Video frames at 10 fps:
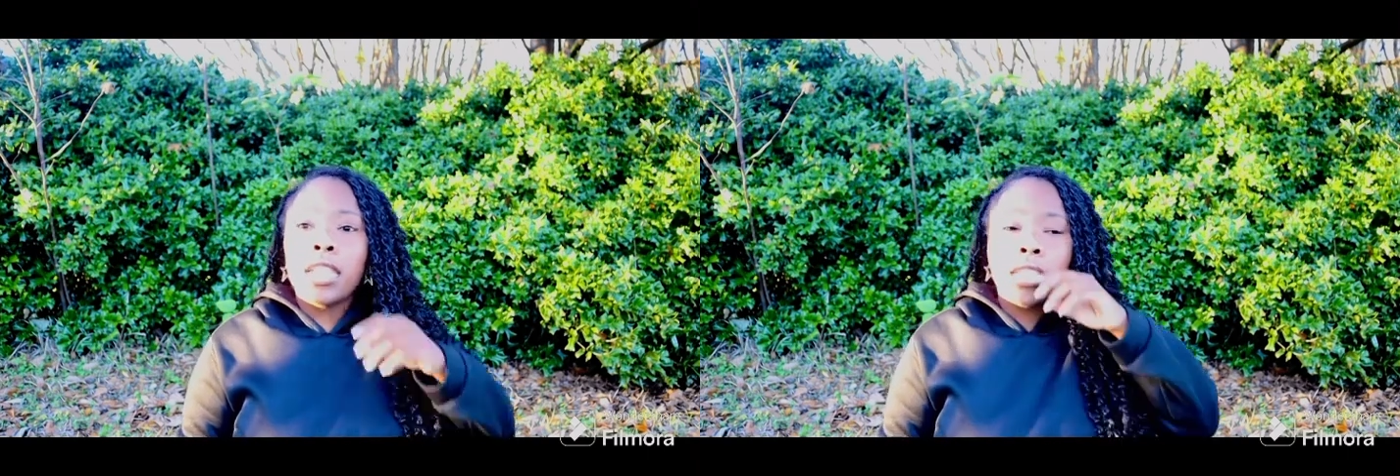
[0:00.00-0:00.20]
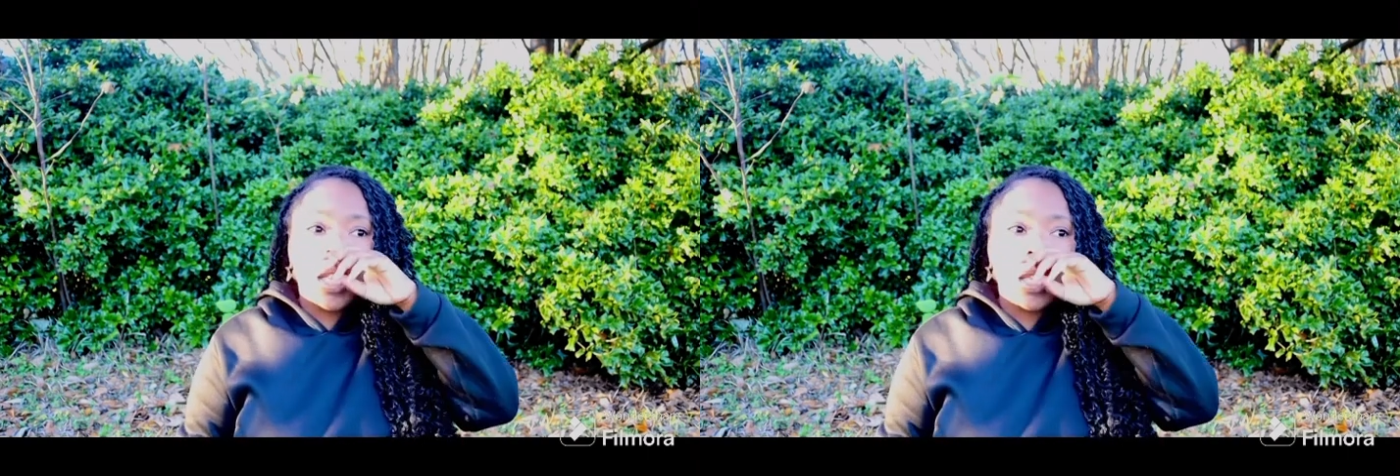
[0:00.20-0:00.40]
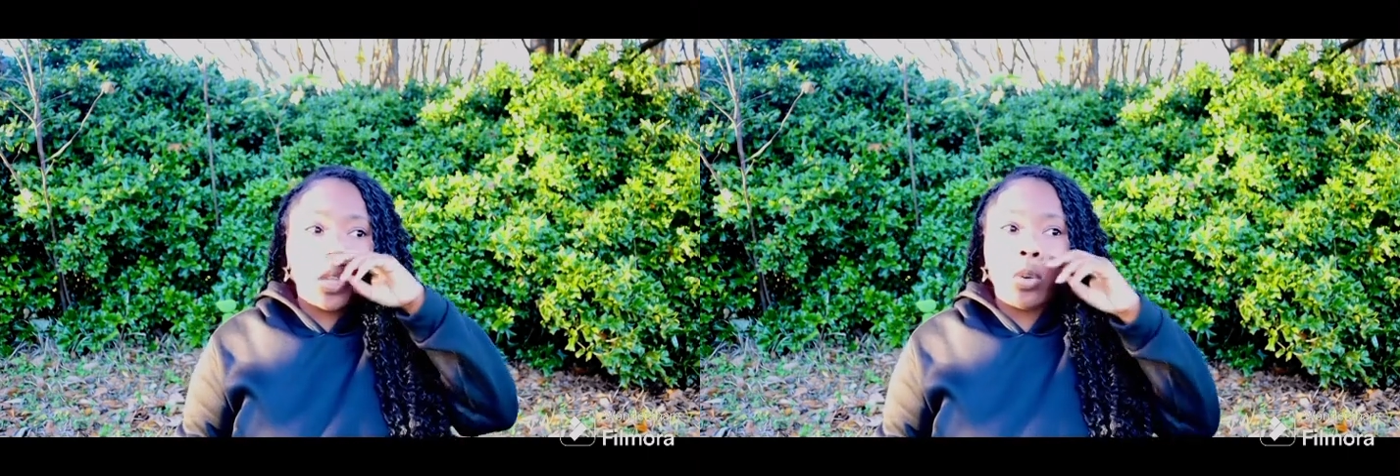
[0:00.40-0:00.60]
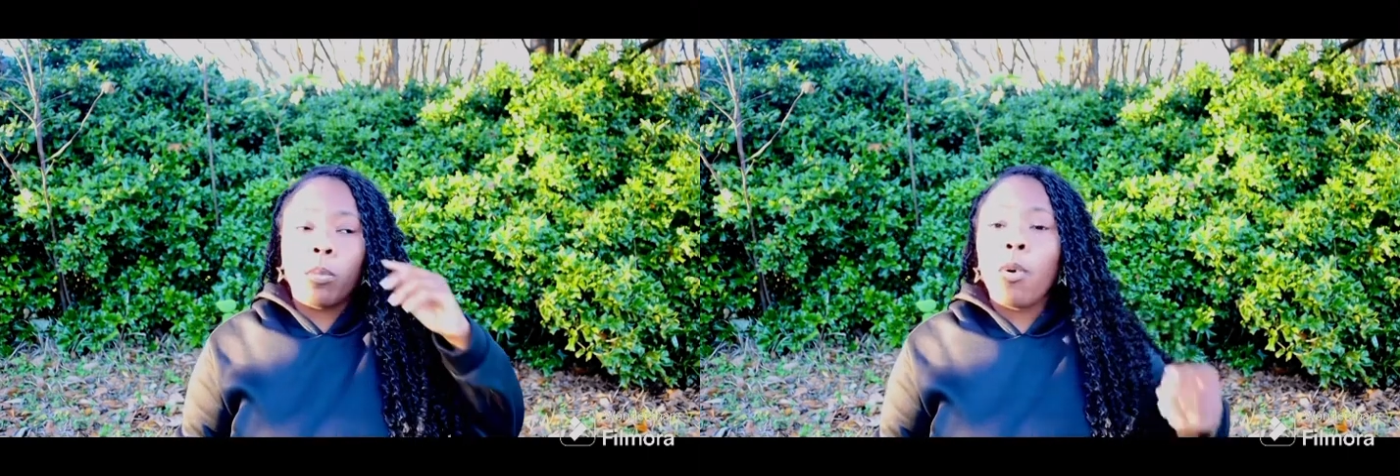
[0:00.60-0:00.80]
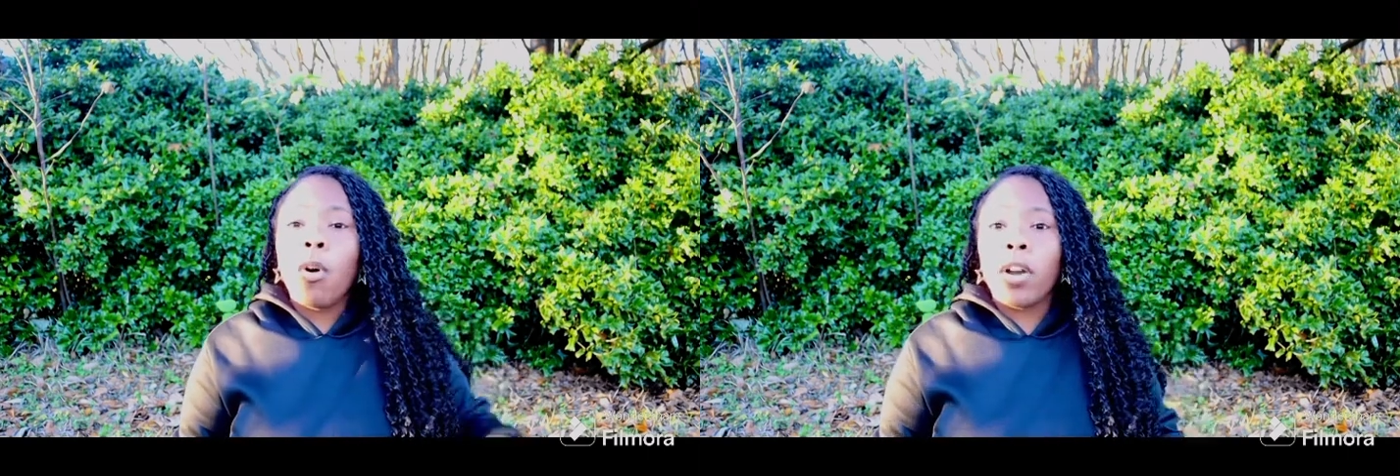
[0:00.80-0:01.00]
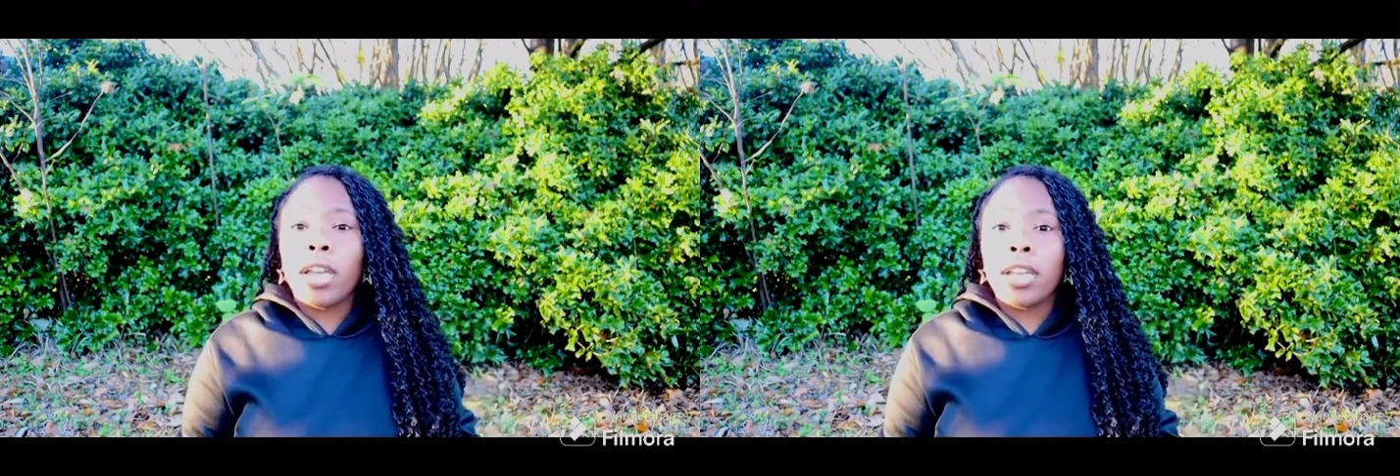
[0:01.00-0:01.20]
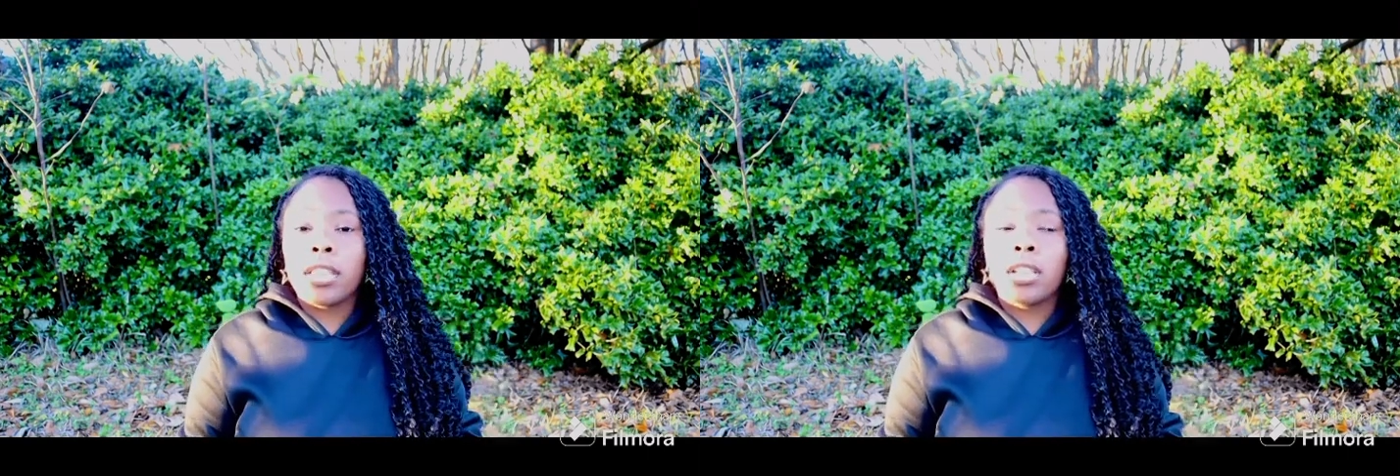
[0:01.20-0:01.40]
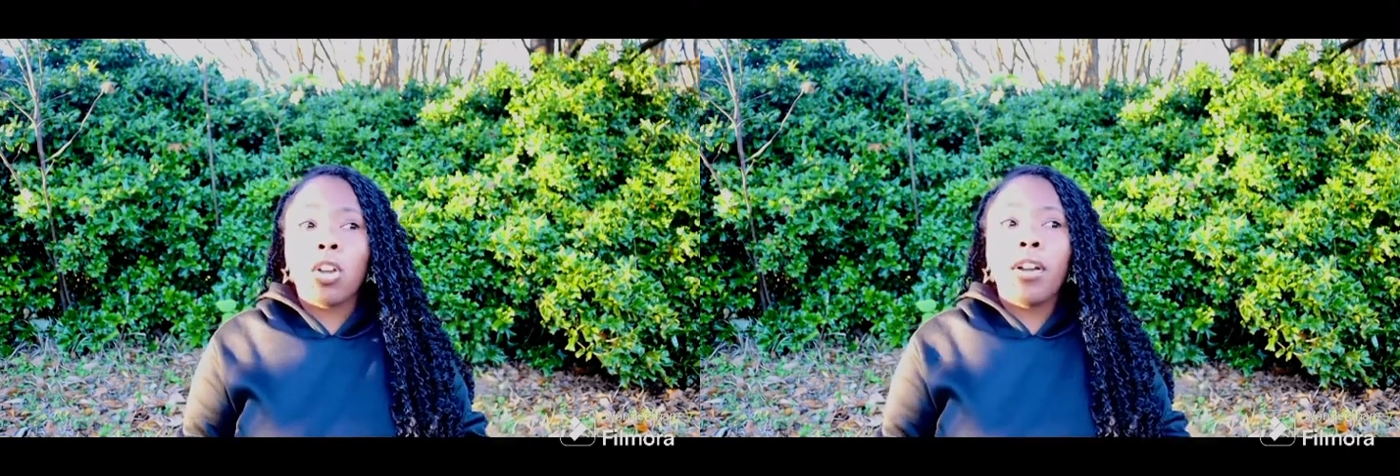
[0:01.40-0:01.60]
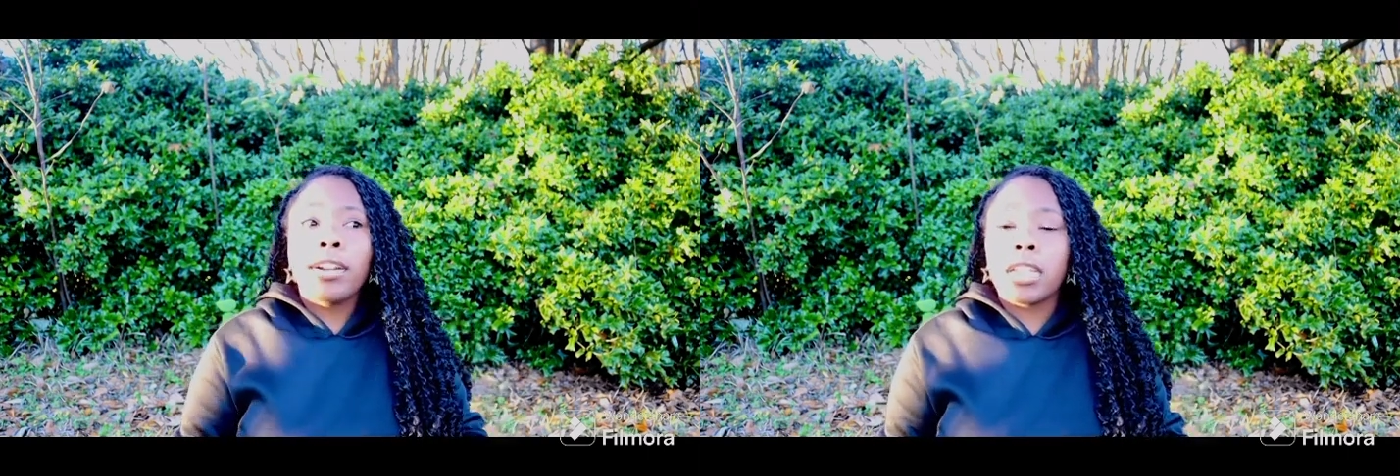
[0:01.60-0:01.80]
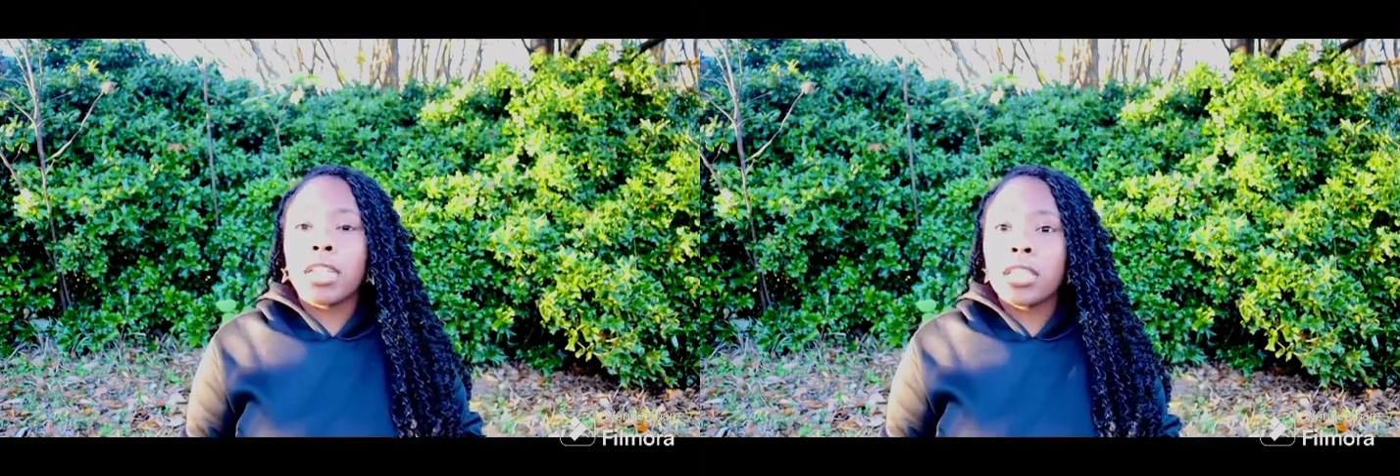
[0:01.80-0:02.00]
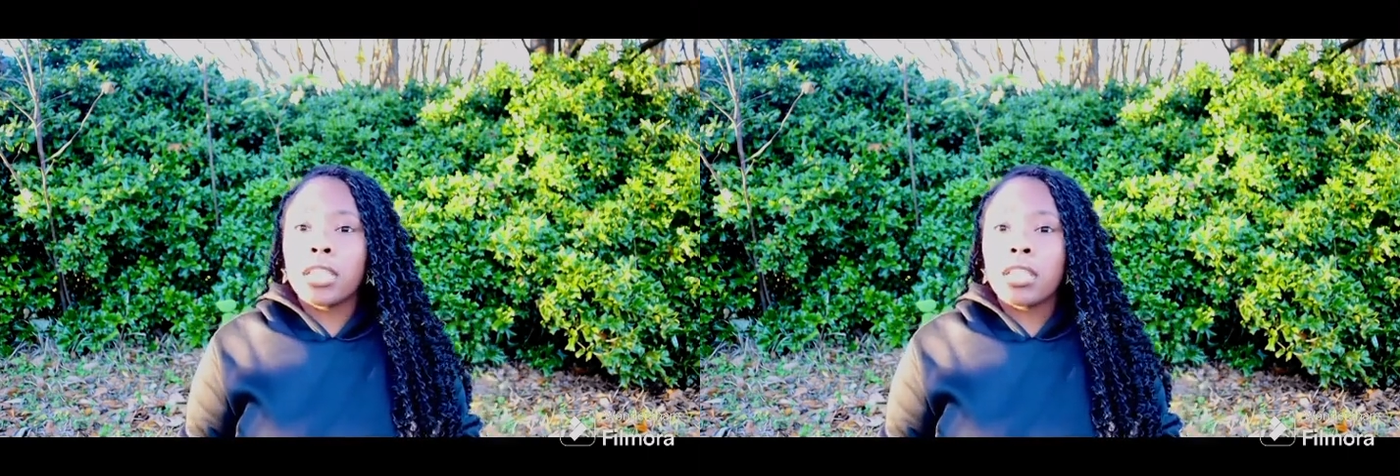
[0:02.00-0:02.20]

season the little boy the darkness